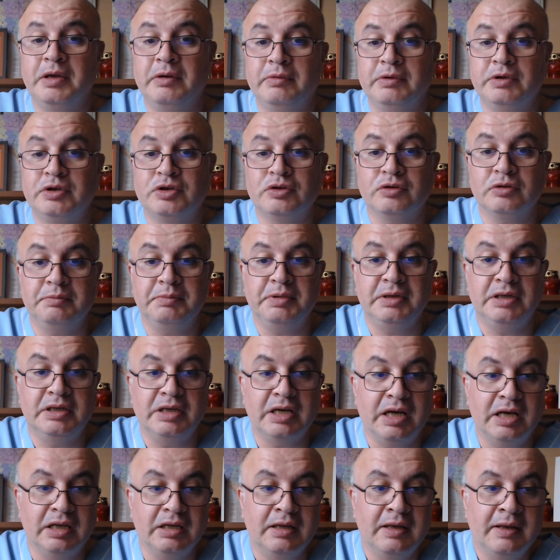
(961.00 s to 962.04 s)
which should be
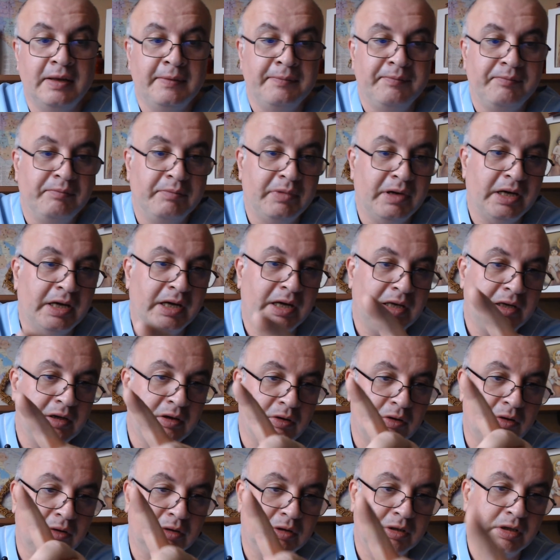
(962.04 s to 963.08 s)
done by an
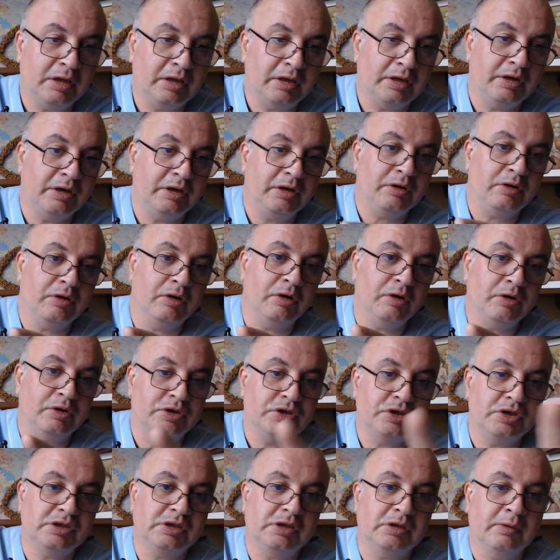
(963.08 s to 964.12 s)

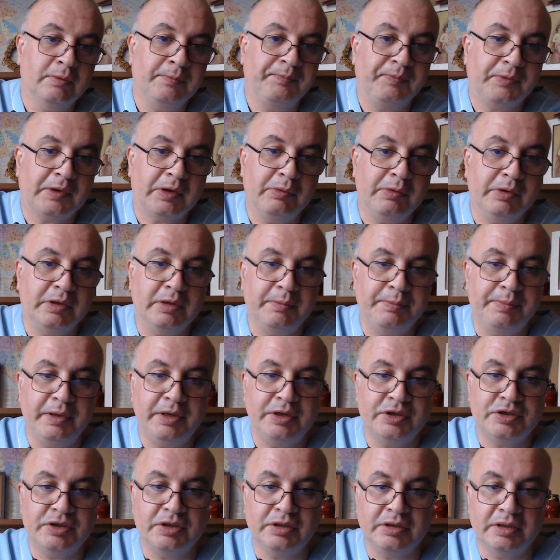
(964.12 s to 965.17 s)
otolaryngologist with the
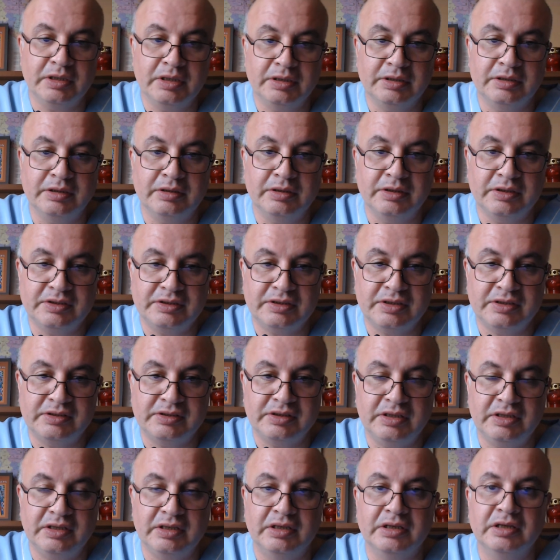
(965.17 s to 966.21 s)
patient under
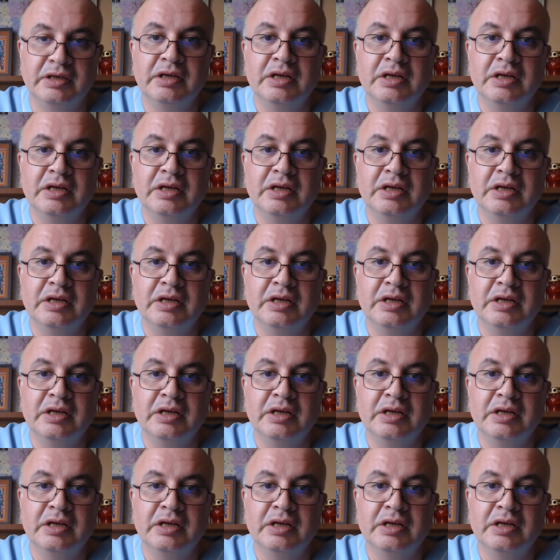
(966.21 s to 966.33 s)
anesthesia.